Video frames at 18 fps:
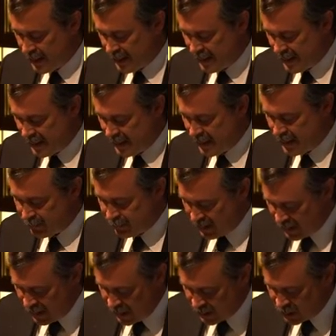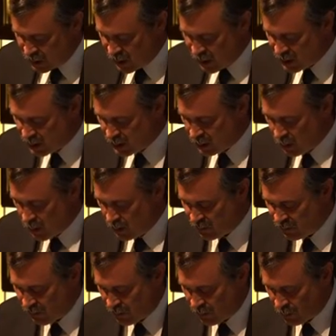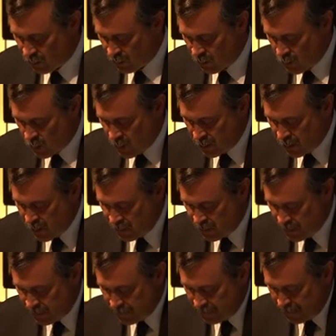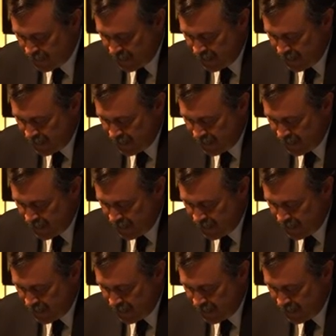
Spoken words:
Again, changing loans under $1 million.